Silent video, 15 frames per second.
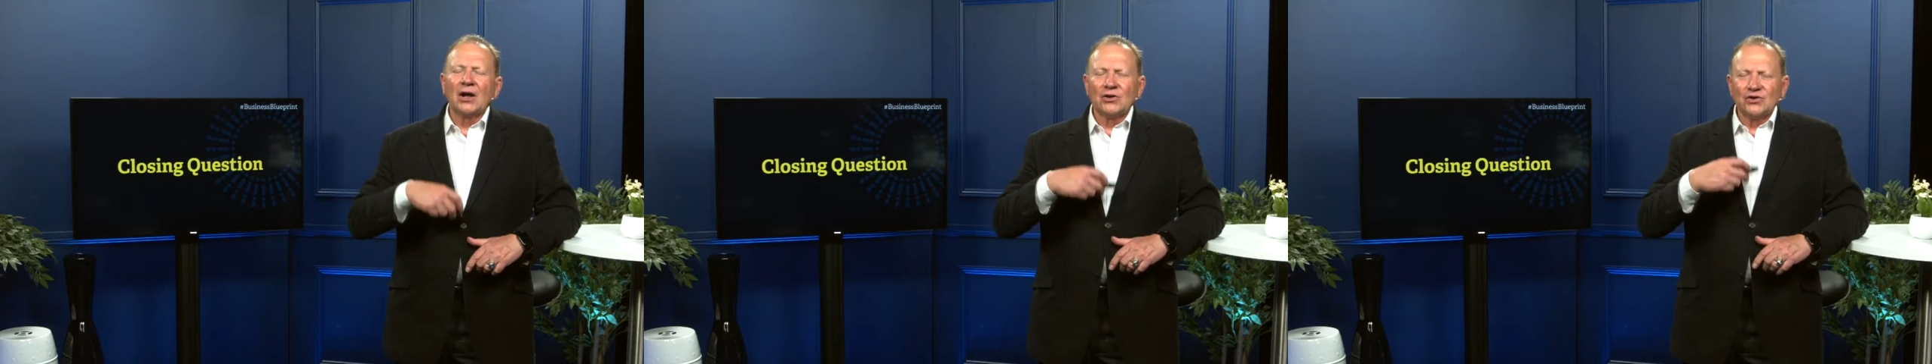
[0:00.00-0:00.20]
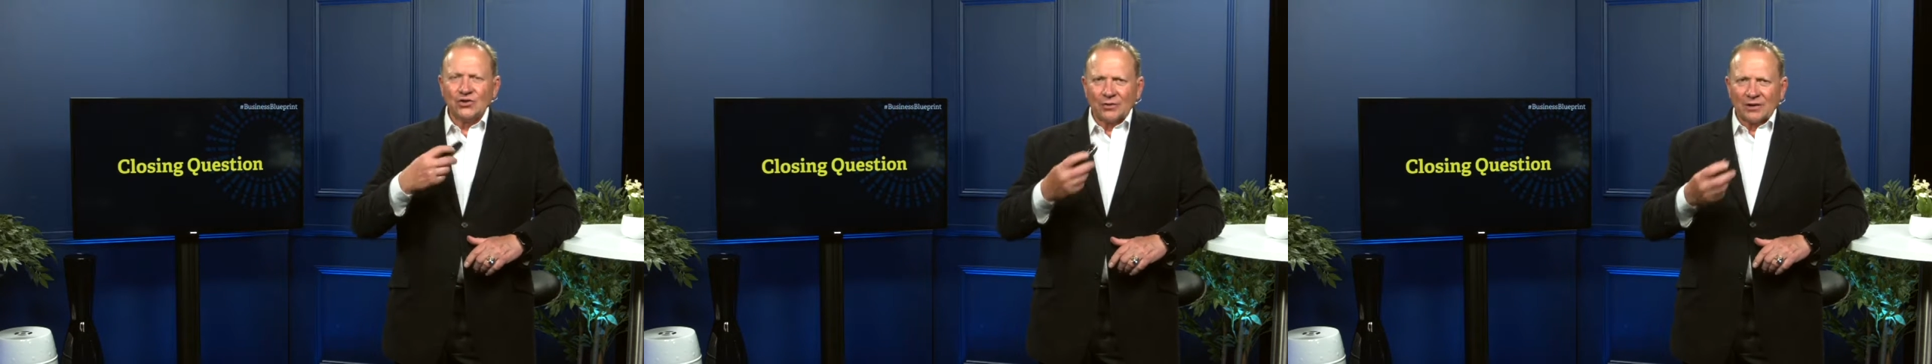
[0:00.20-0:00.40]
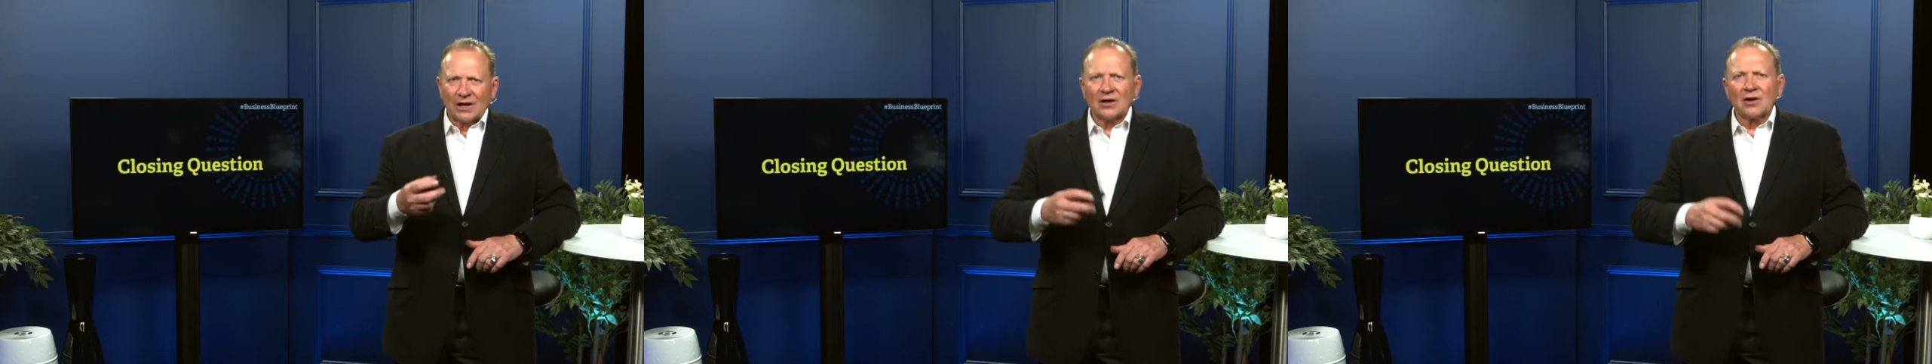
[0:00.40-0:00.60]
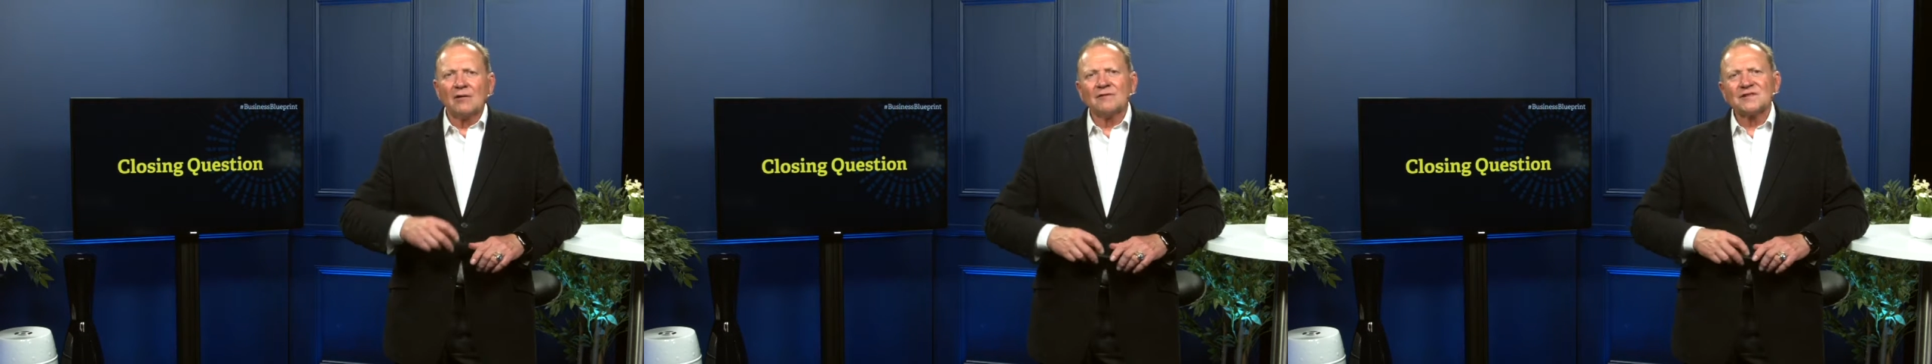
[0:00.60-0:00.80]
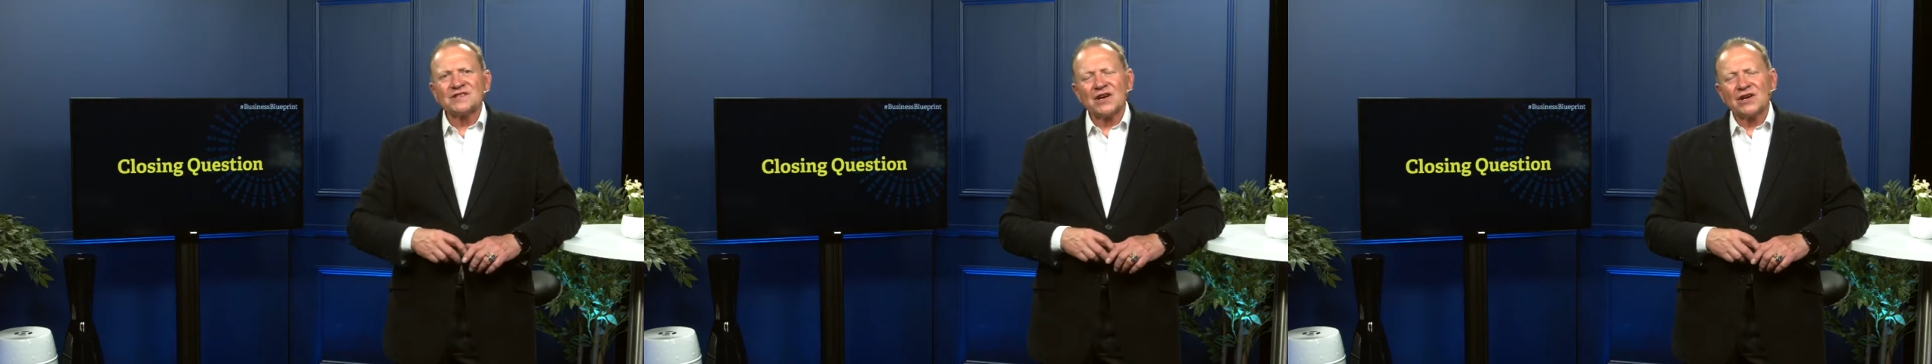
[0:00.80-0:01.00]
during a
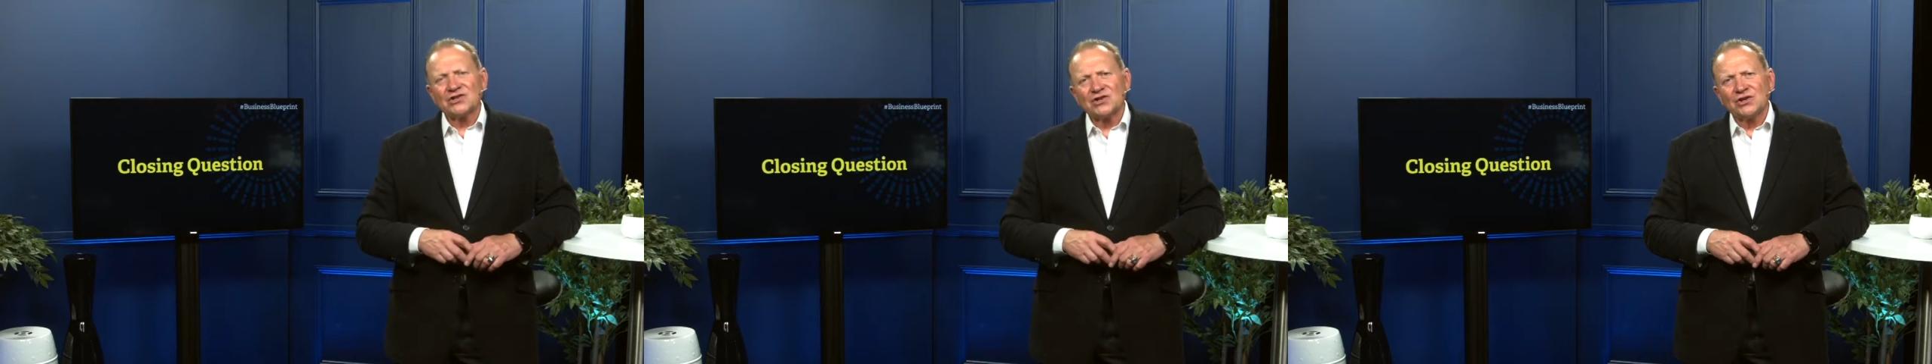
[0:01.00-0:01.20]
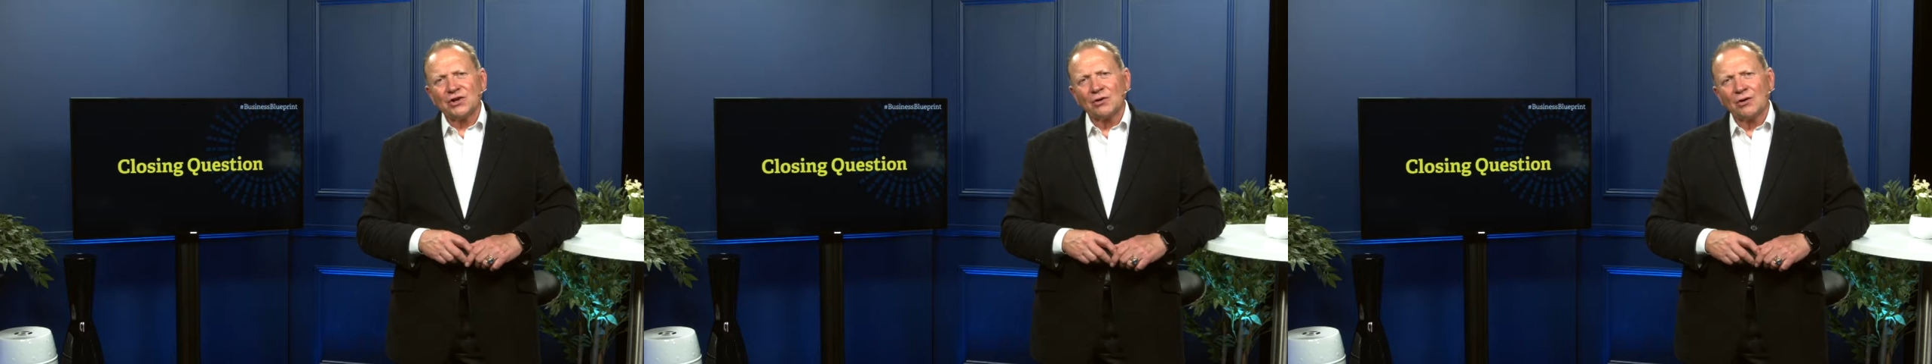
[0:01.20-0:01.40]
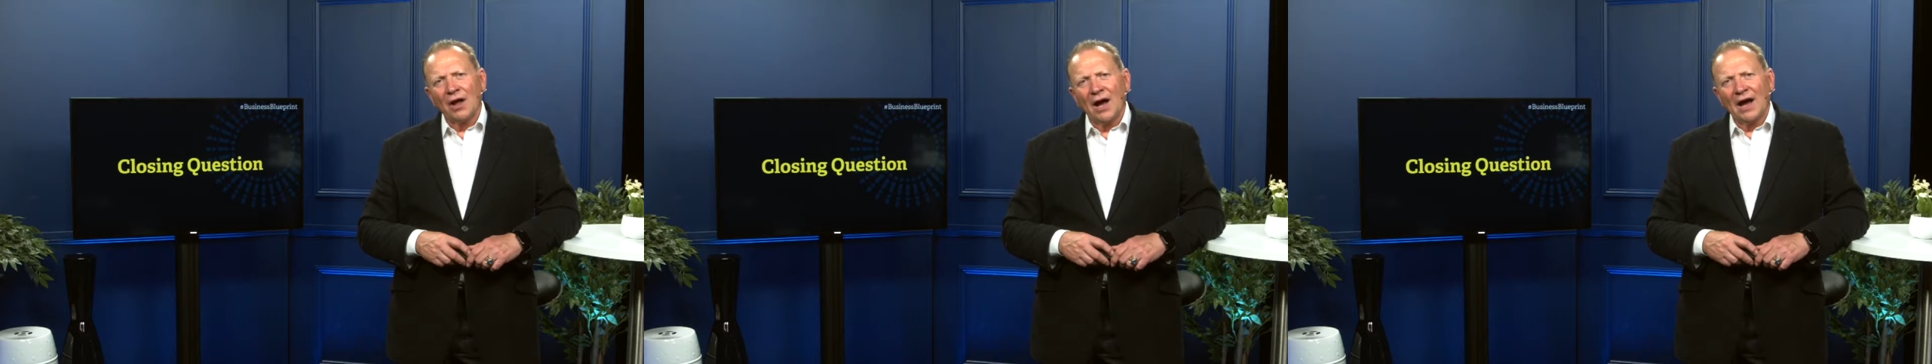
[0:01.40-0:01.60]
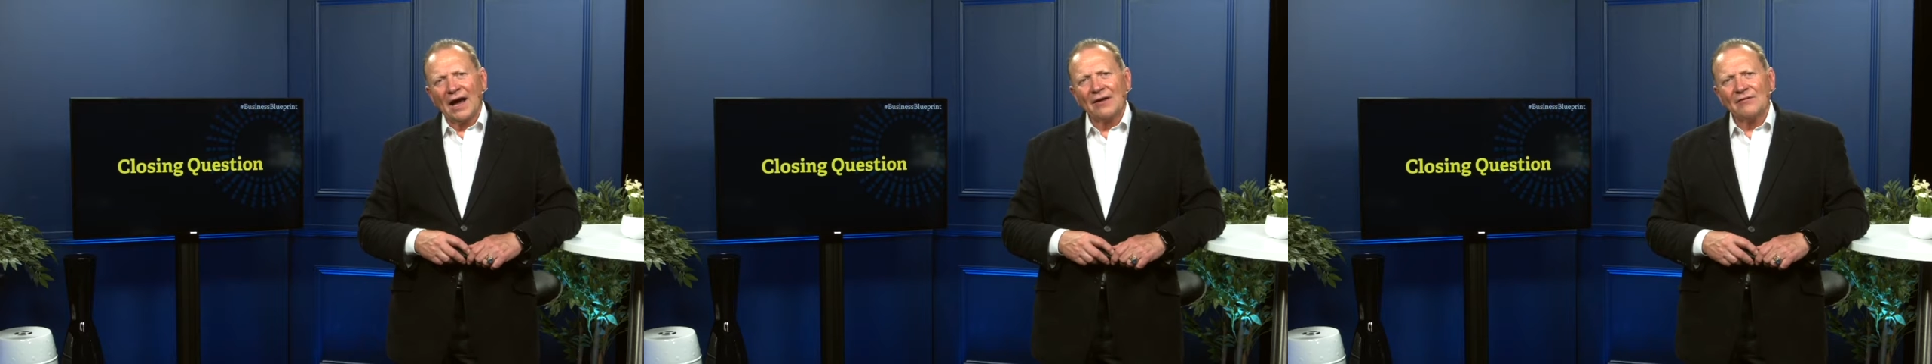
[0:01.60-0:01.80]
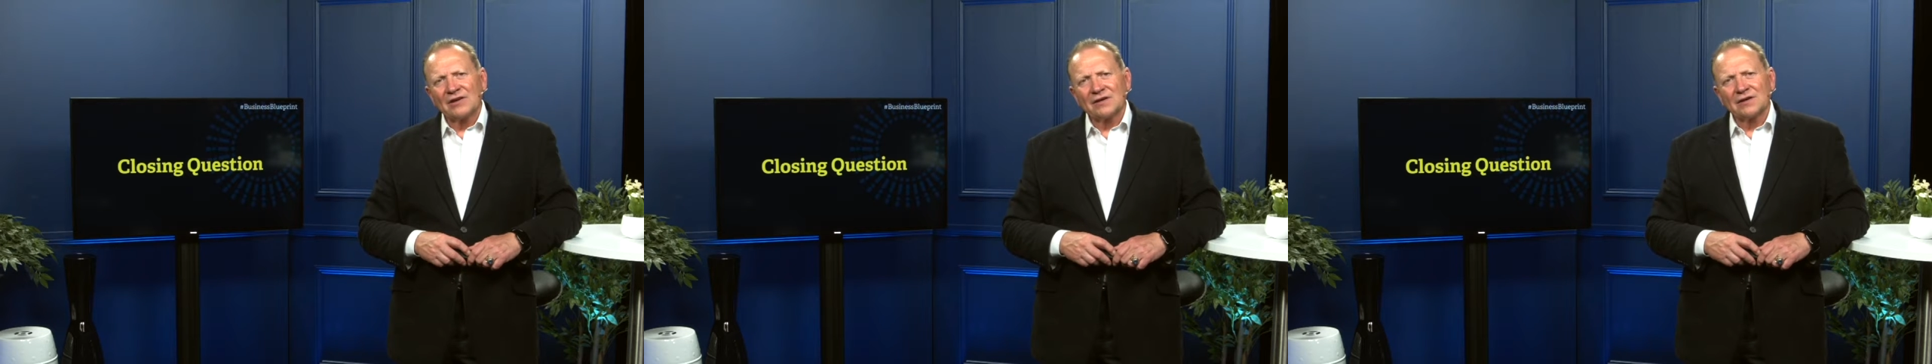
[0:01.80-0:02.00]
conversation you and I are
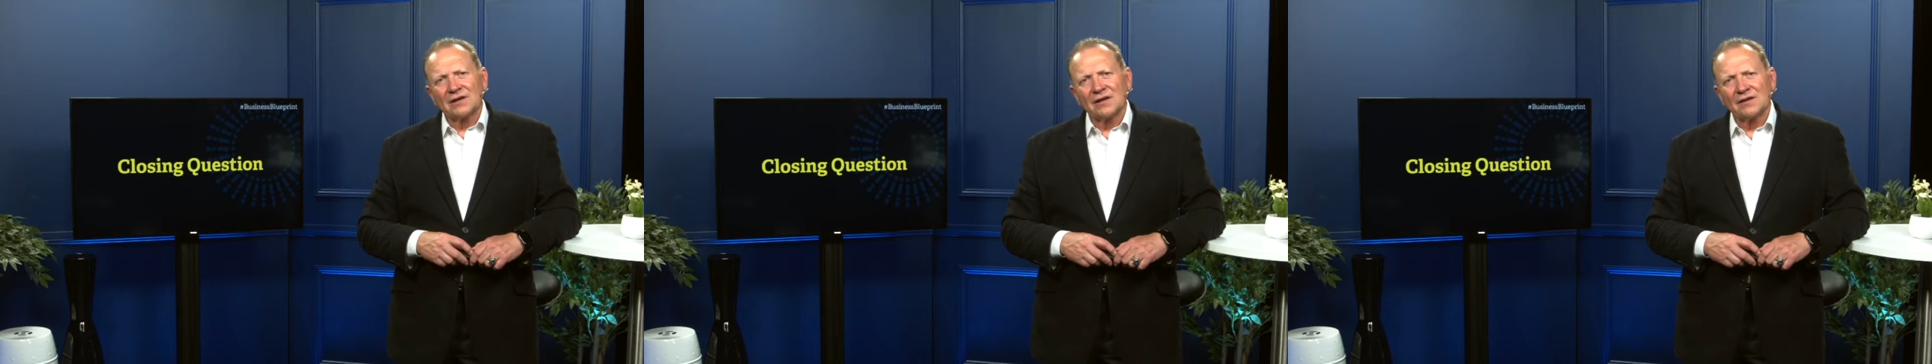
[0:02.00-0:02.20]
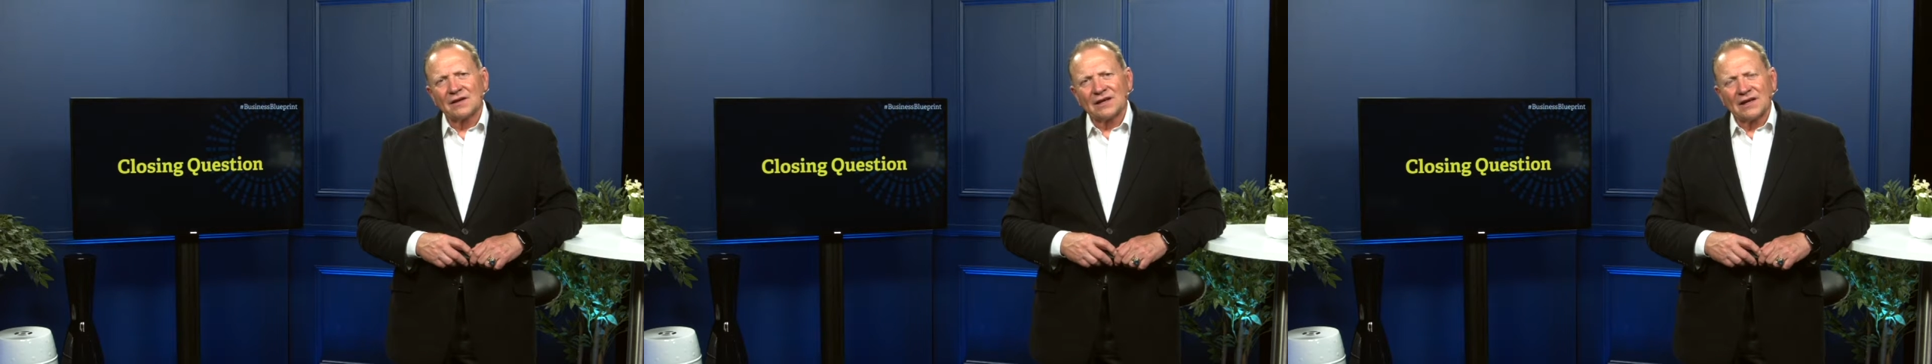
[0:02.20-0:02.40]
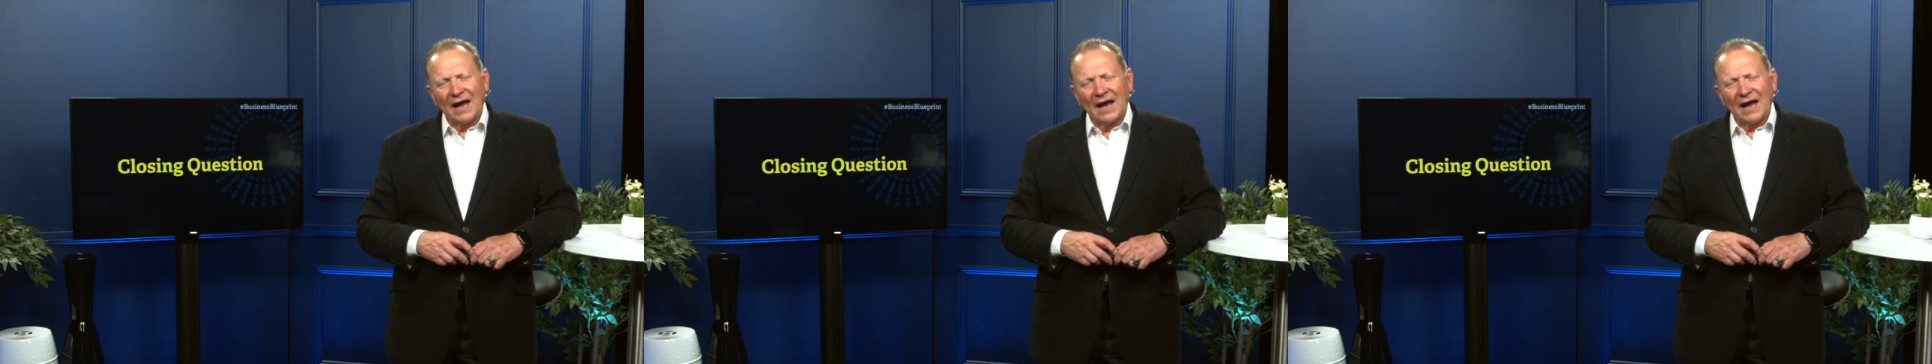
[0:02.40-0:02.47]
having together,